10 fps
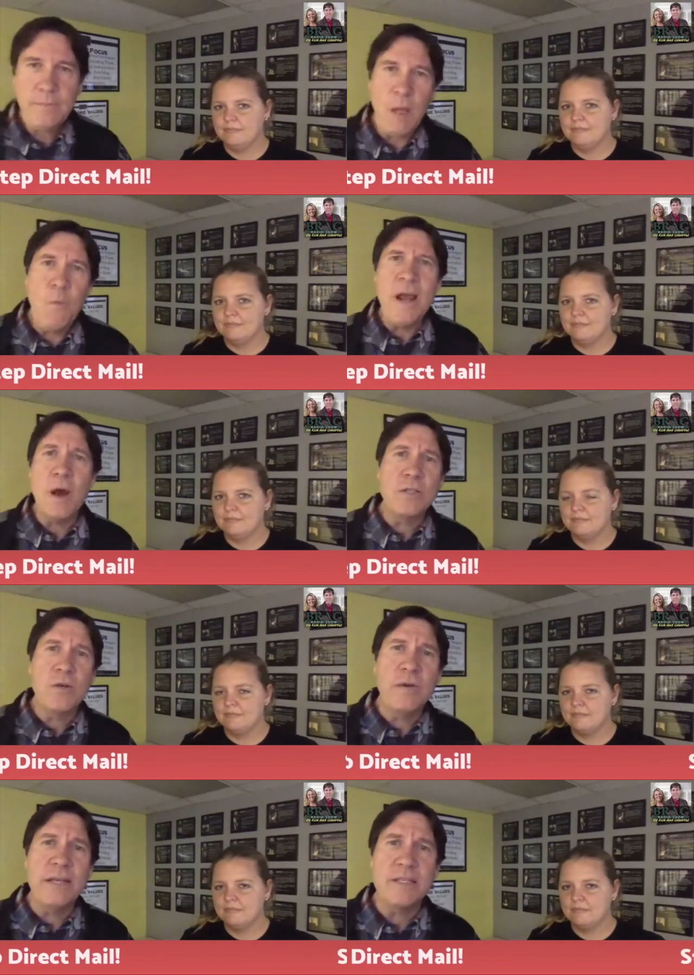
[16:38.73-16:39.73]
Speaker 1: We
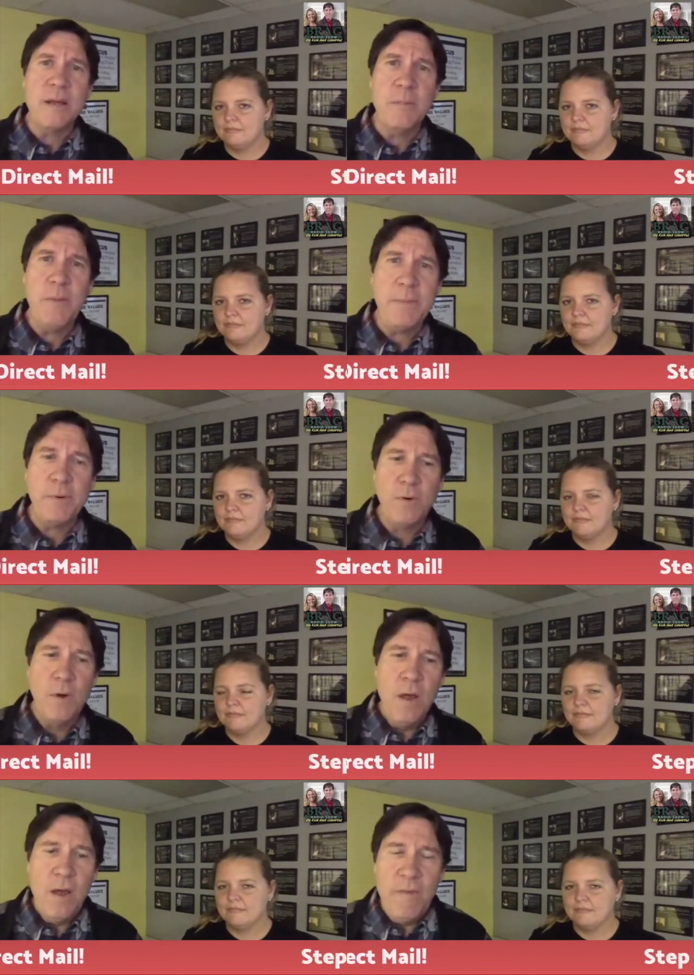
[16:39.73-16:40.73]
also get some
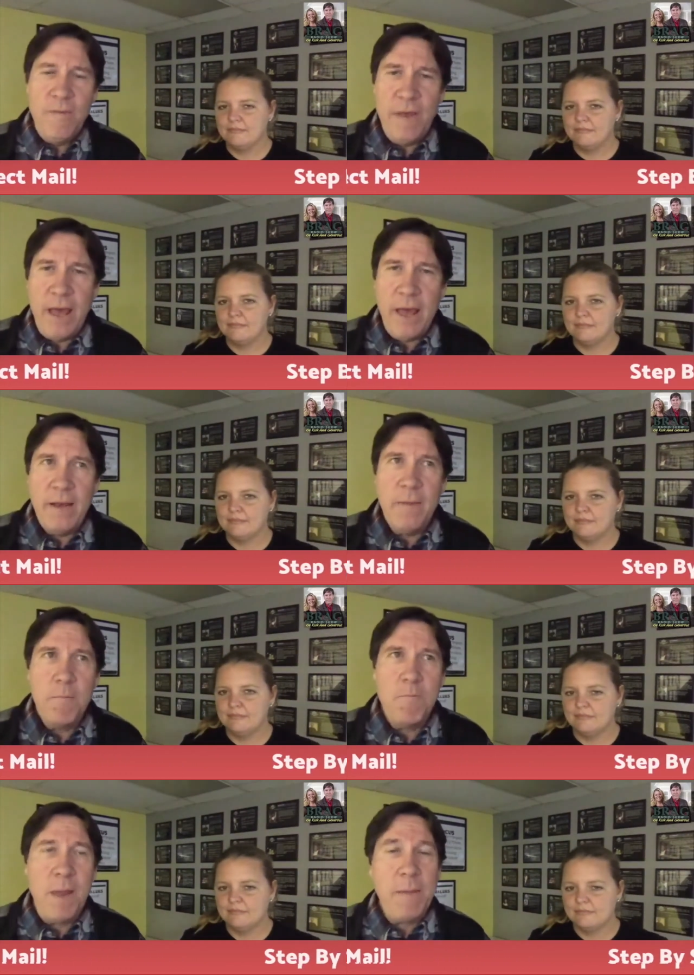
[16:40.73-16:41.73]
people that
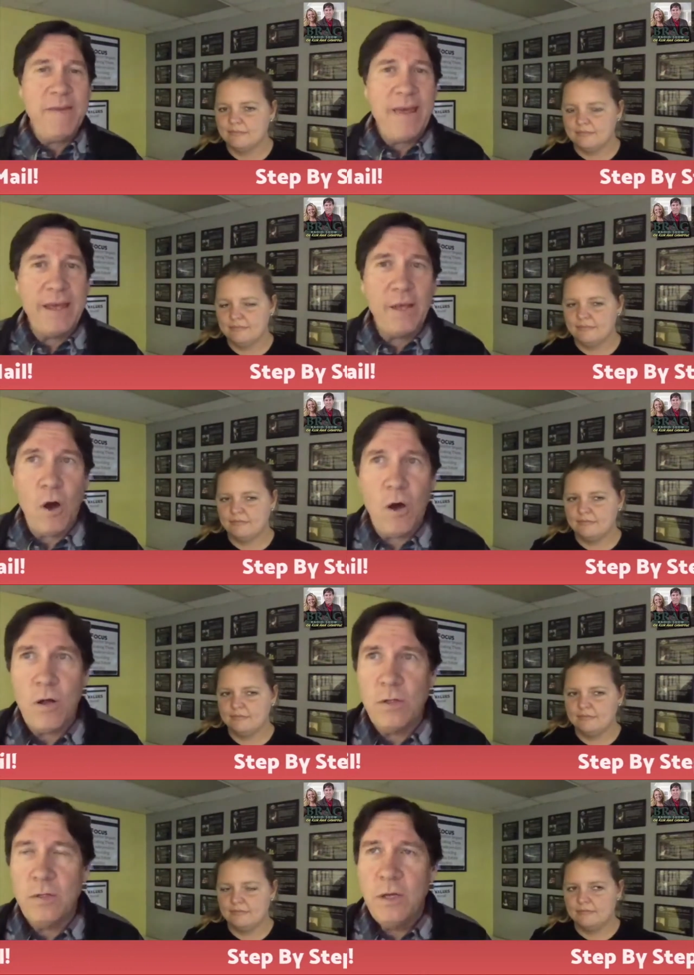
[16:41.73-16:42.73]
maybe they
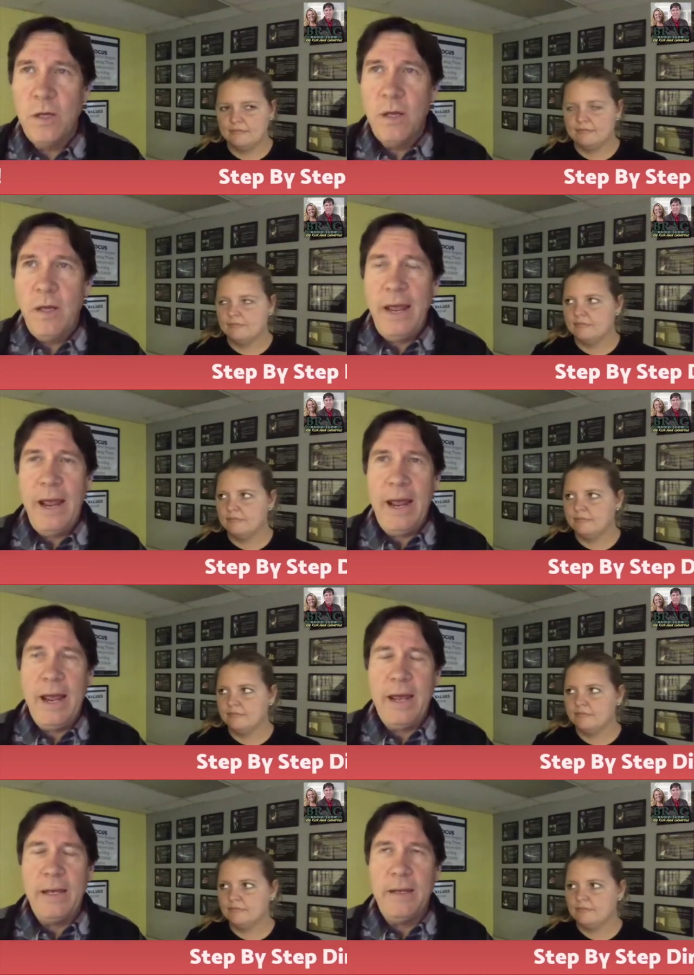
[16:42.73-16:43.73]
called
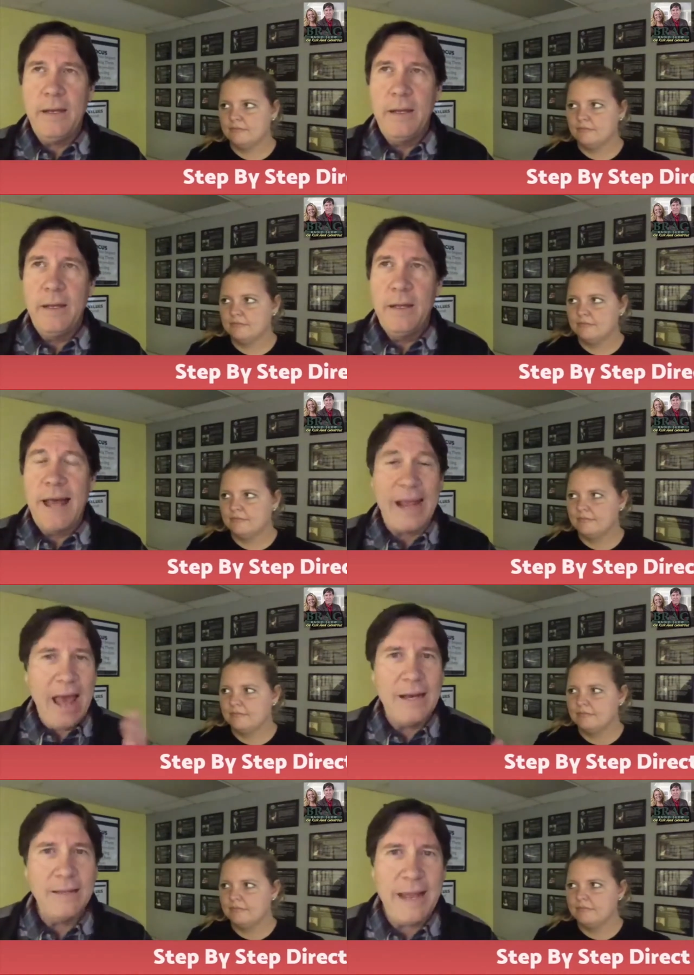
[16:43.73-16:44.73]
and like I
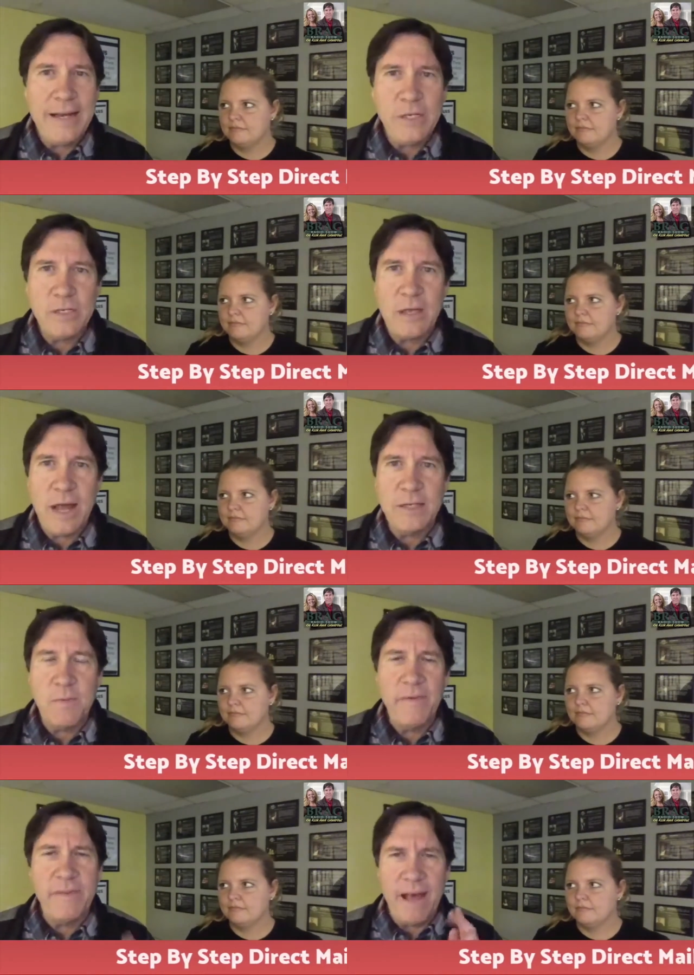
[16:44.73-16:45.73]
had a lady just last
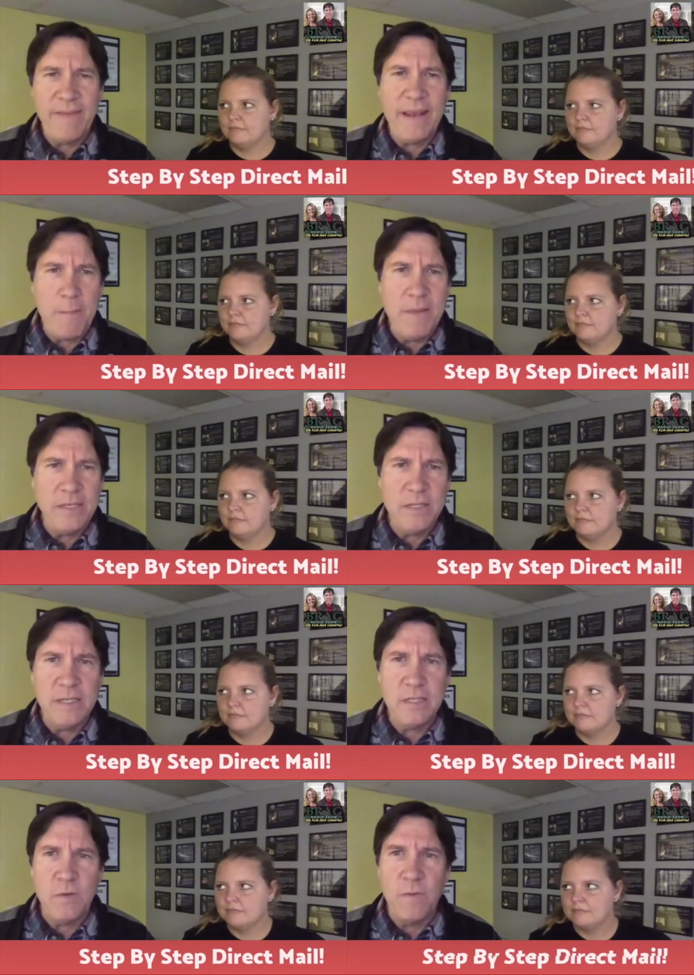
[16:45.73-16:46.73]
month, and I think I mentioned
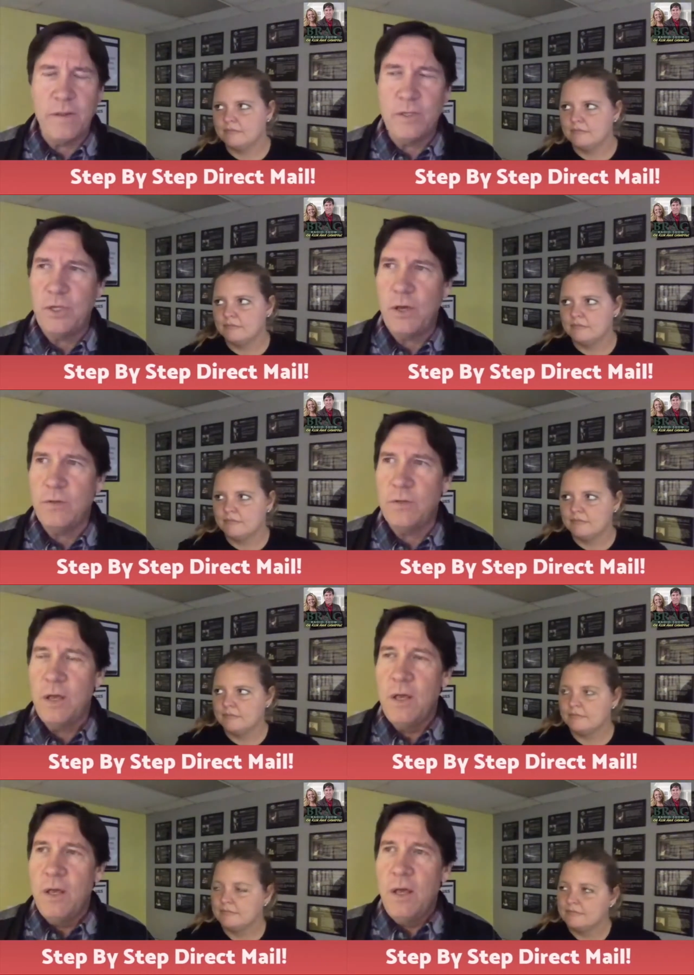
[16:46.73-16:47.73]
this on one of the shows.
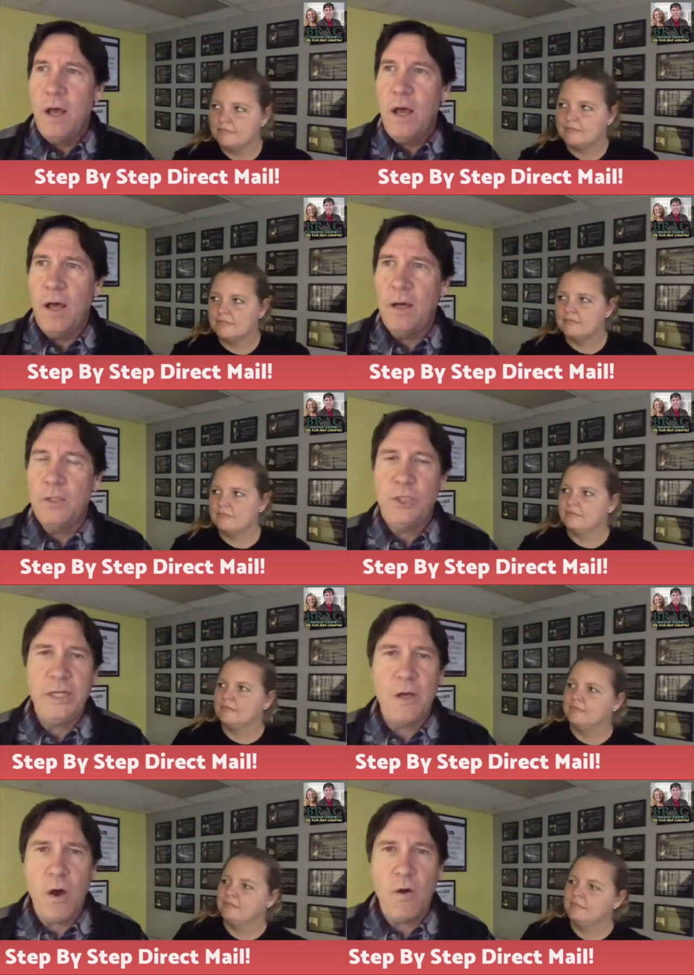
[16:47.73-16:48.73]
Uh,
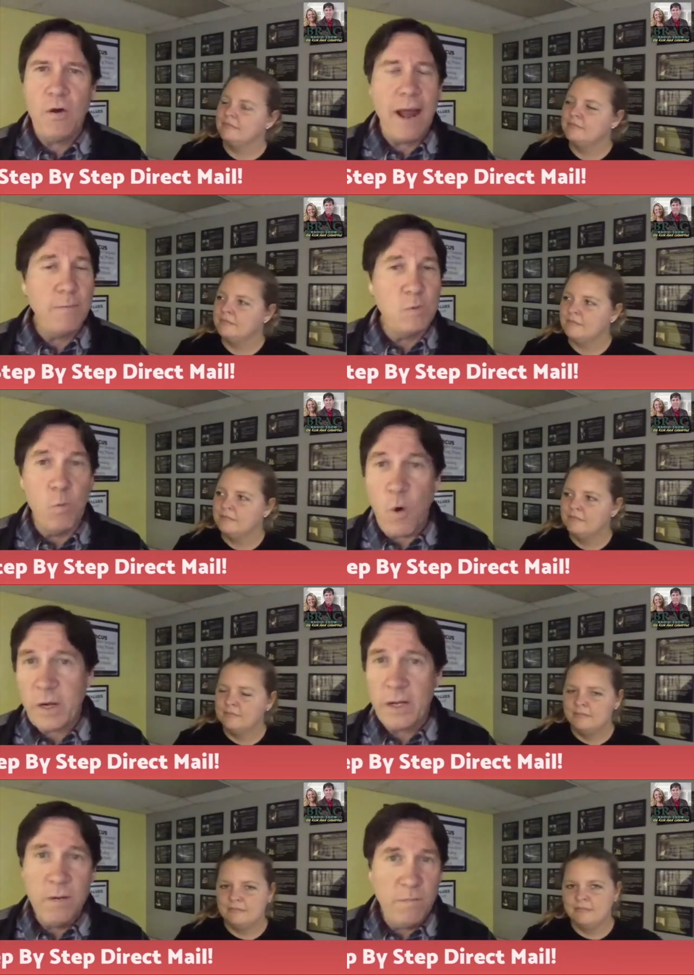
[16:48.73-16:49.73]
she called and I was
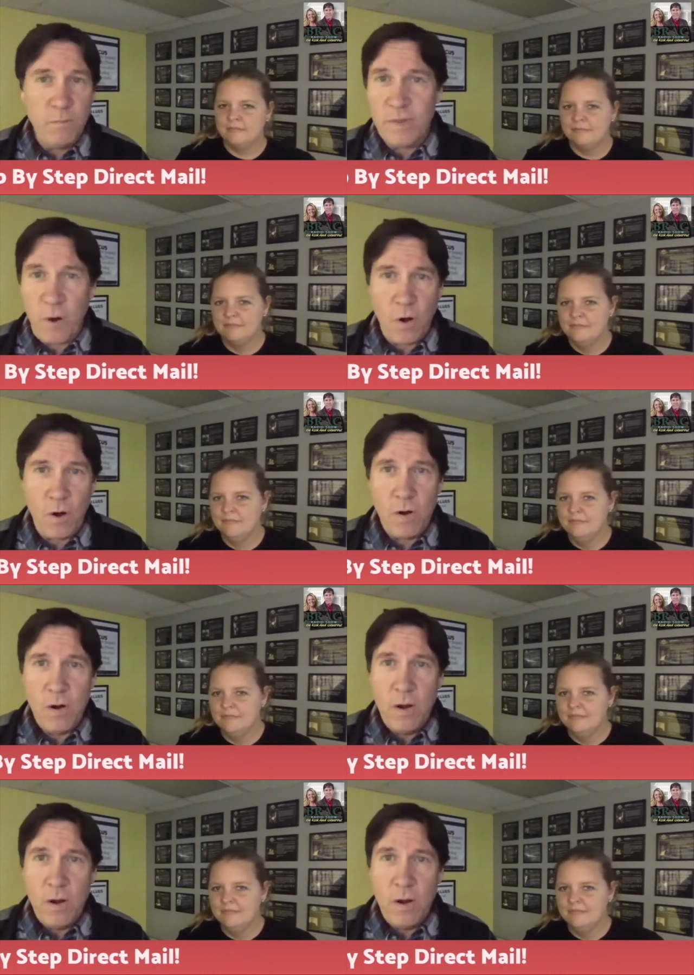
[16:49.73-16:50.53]
working with her